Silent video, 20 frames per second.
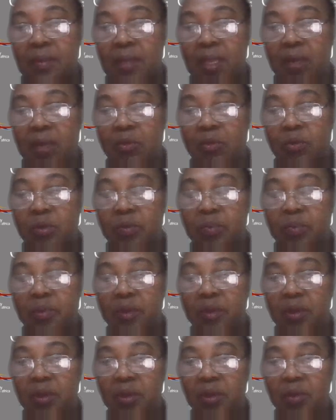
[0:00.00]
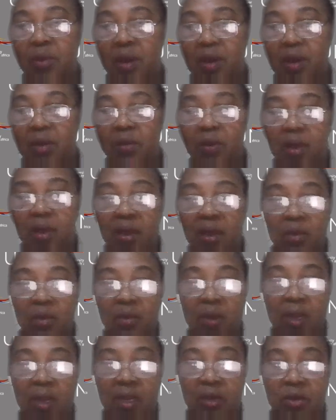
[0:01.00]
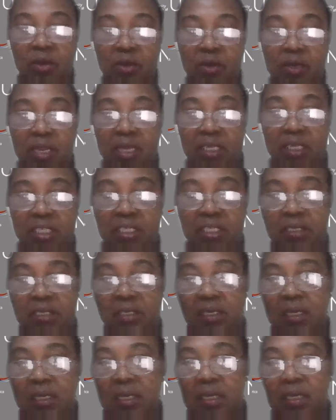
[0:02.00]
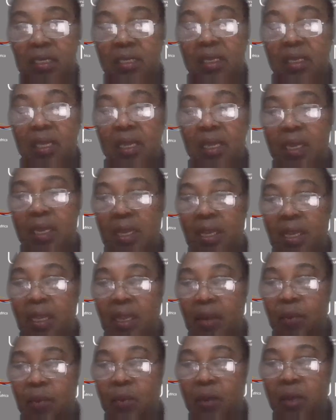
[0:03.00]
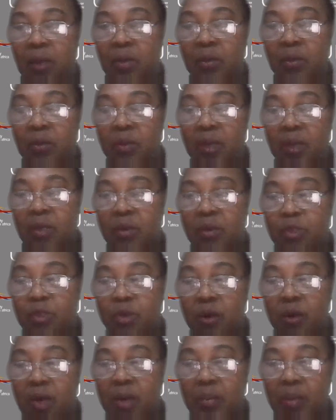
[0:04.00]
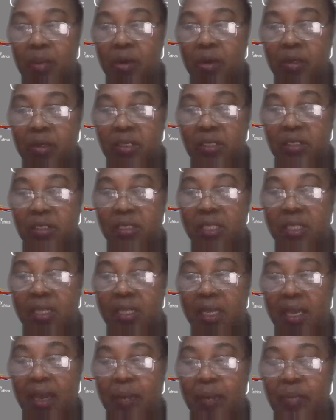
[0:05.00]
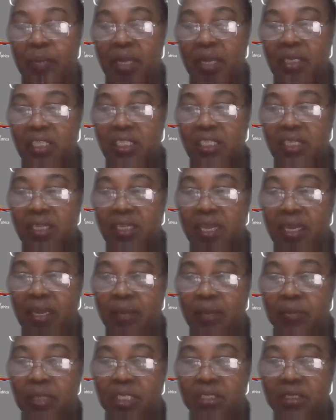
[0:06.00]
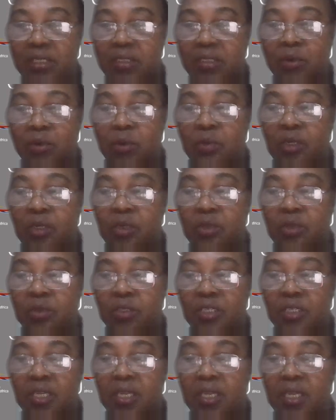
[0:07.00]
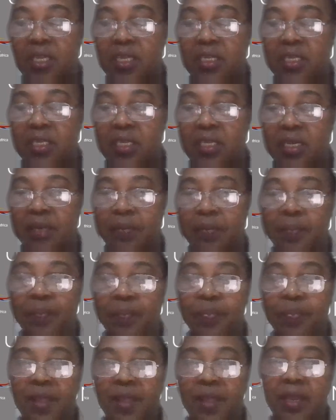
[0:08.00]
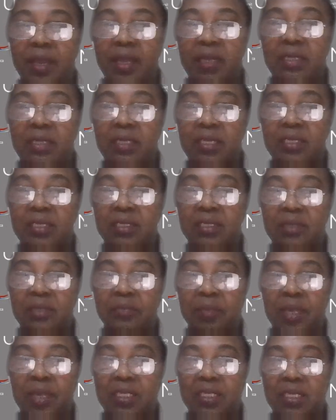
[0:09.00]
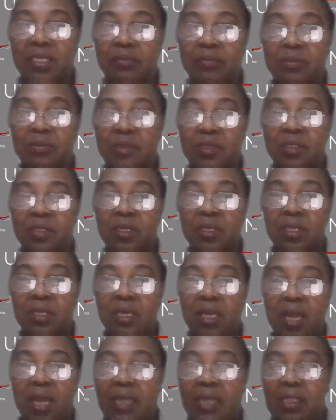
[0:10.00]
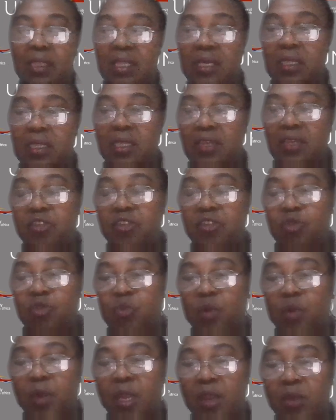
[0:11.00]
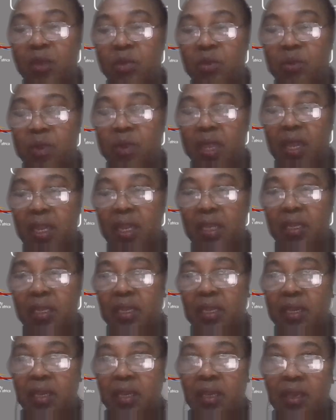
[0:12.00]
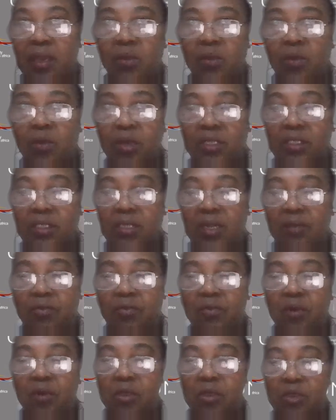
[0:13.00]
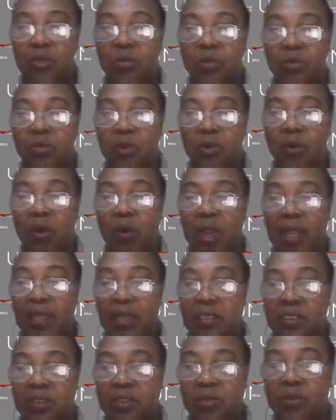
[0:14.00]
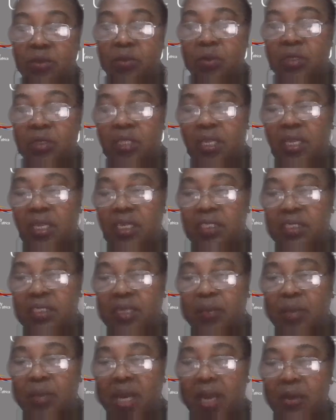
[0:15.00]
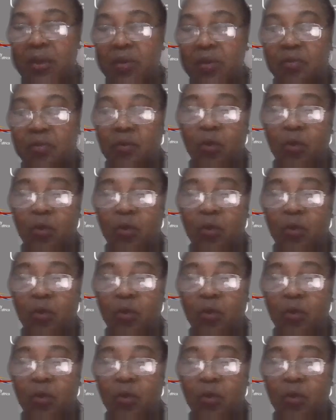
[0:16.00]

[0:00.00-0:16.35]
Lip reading: That will be your reproduction. And when you talk about the abduction, and I'm just going to say it in simpler terms, I think this is where you get yourself not to coerce. There is some kind of